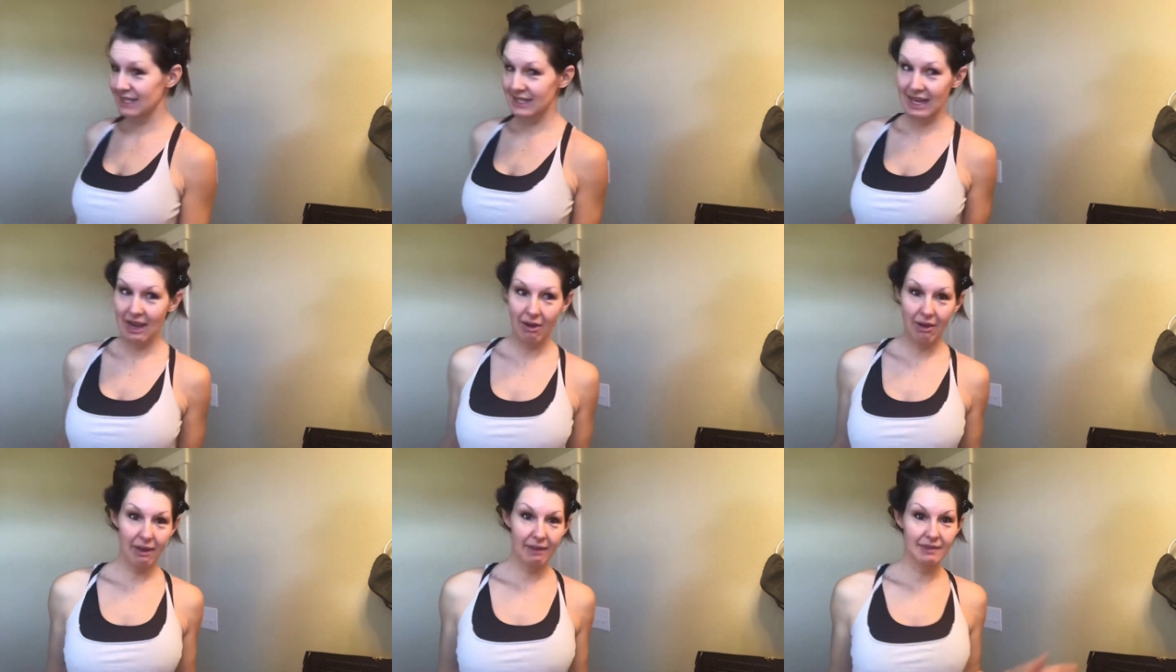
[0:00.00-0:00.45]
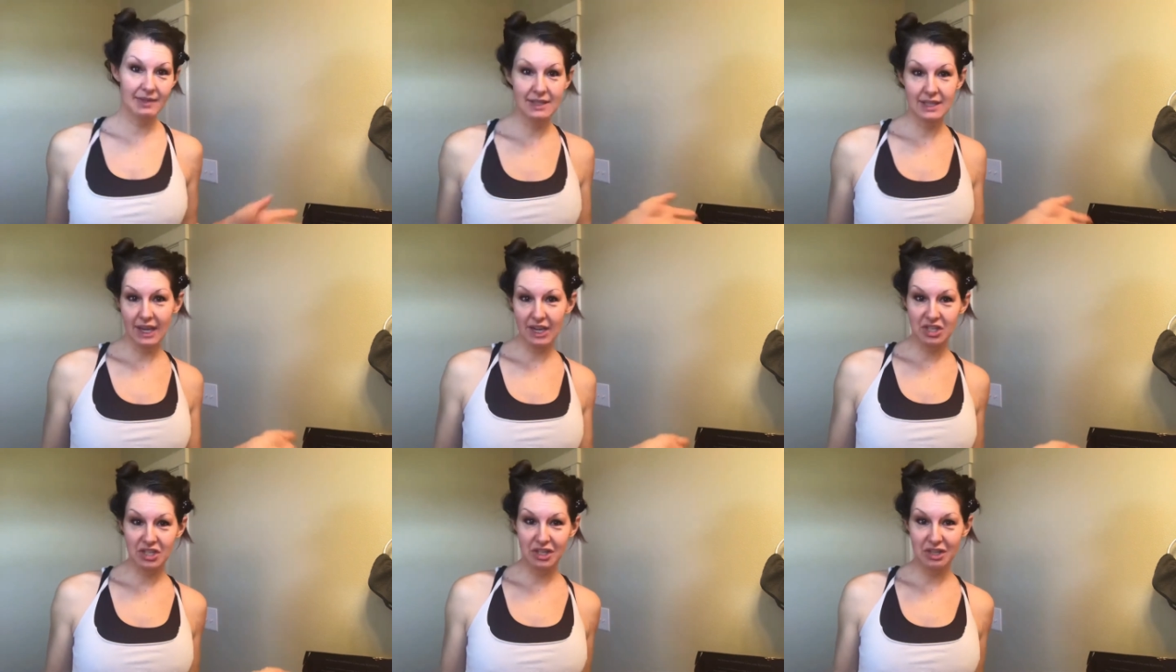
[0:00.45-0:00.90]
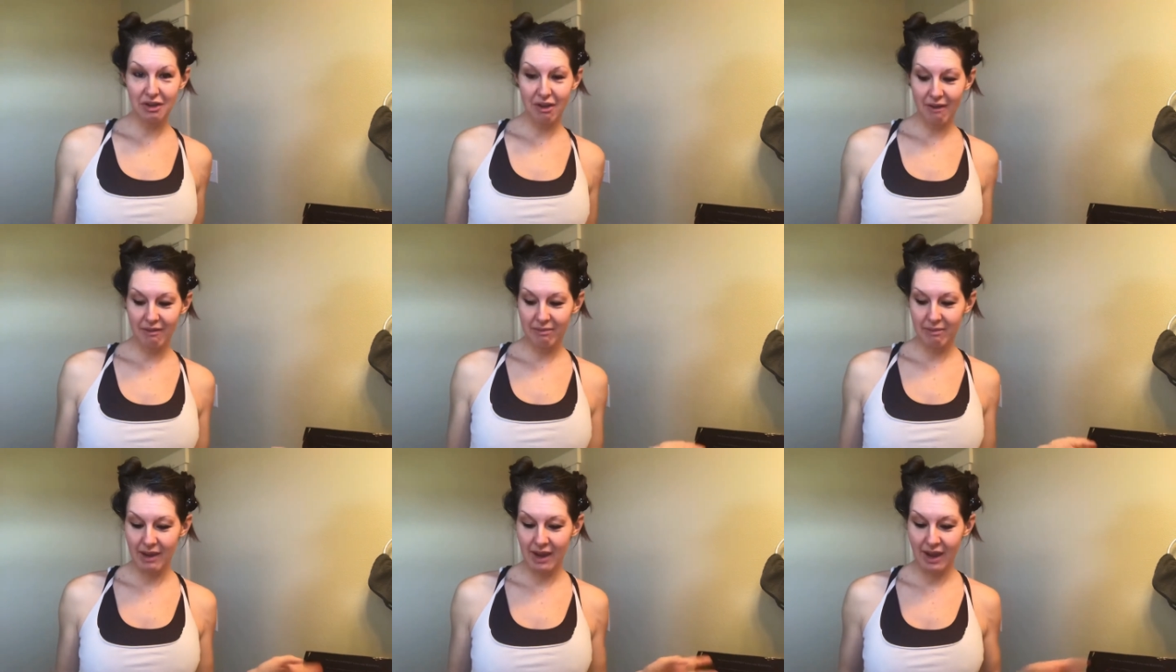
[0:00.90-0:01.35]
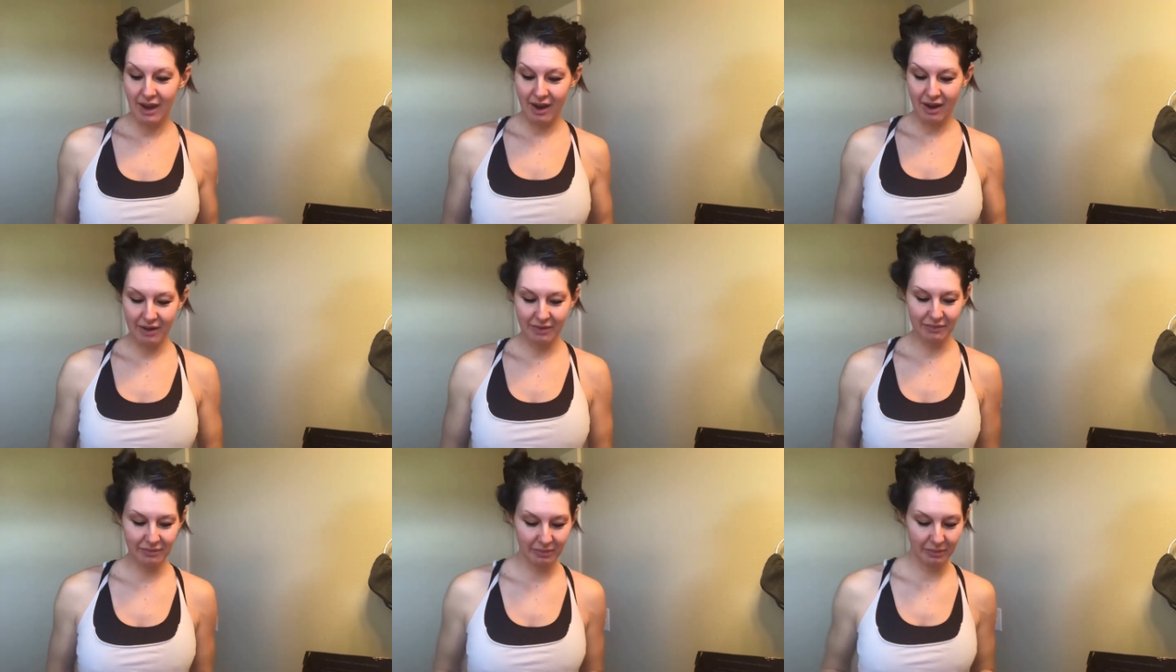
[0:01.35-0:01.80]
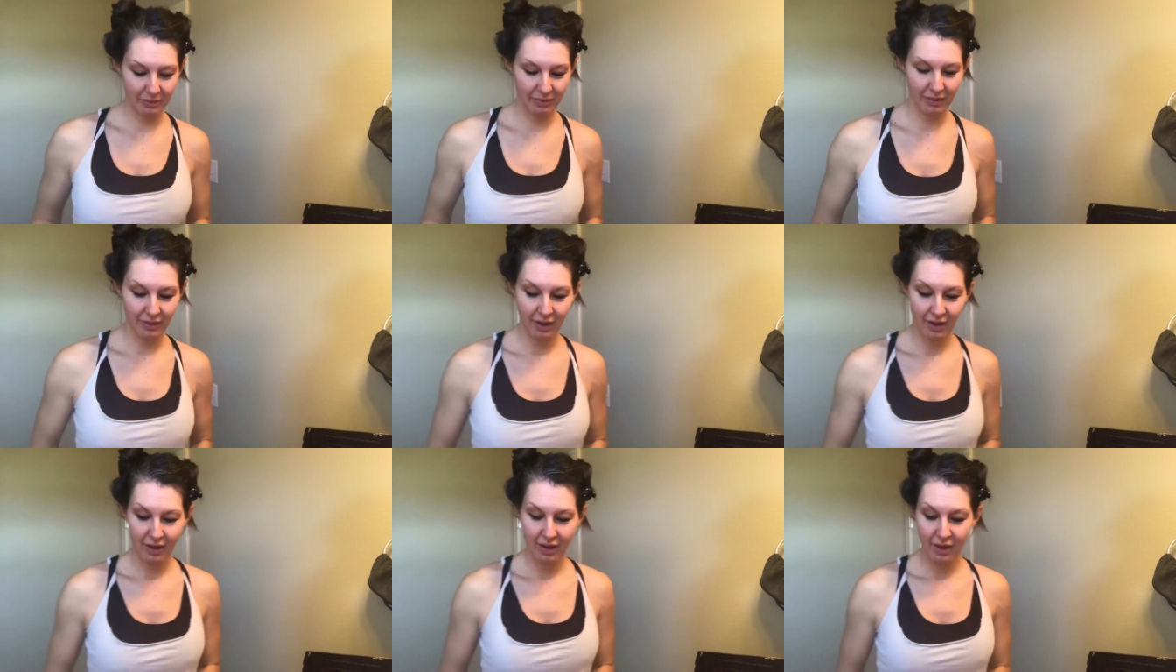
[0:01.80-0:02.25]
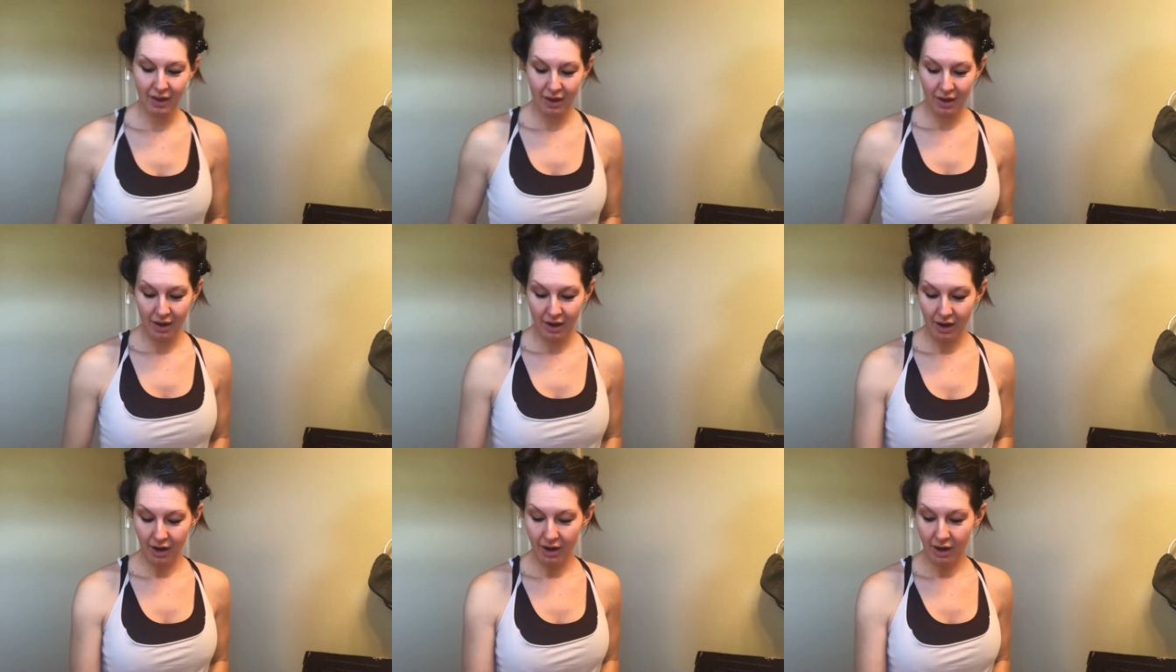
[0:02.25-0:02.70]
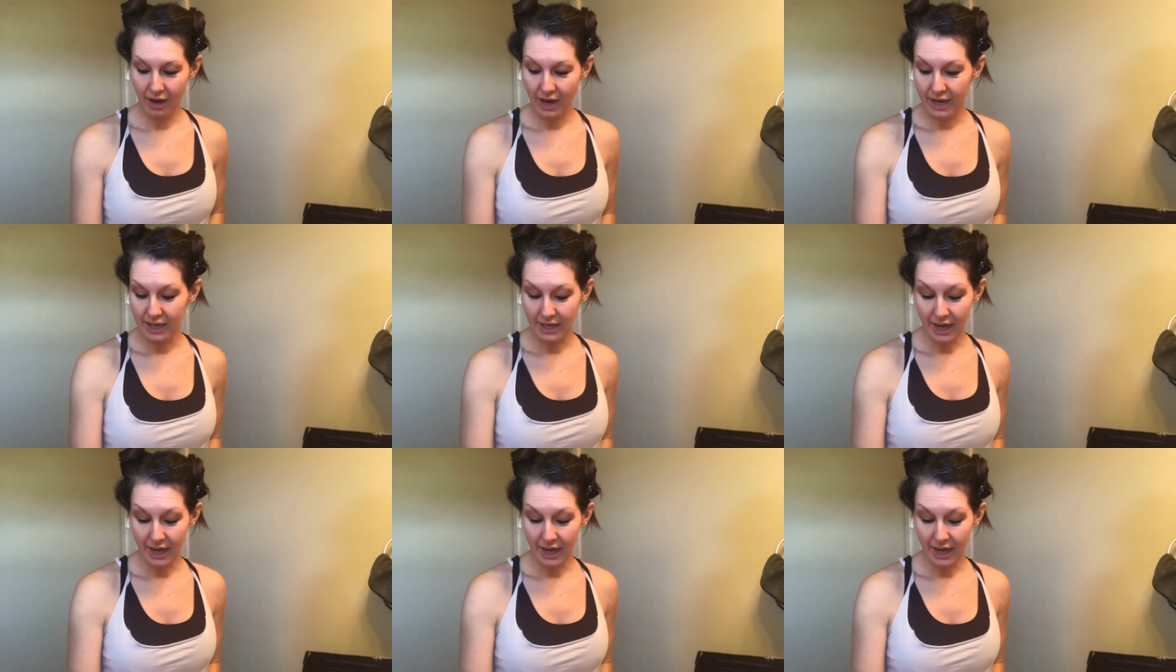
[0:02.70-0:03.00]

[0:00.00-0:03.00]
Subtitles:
how I've sectioned off my hair. Alright,